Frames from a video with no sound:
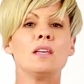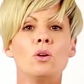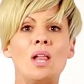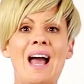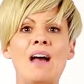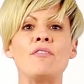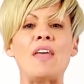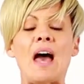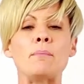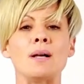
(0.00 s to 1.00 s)
you'll have
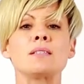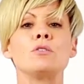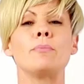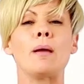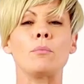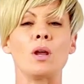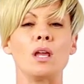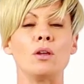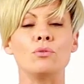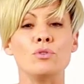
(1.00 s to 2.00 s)
that muscle memory.
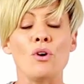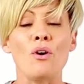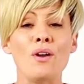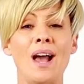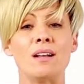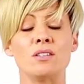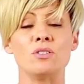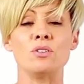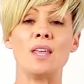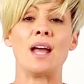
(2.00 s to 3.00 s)
You'll know how to
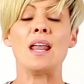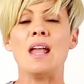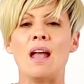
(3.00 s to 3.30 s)
do that.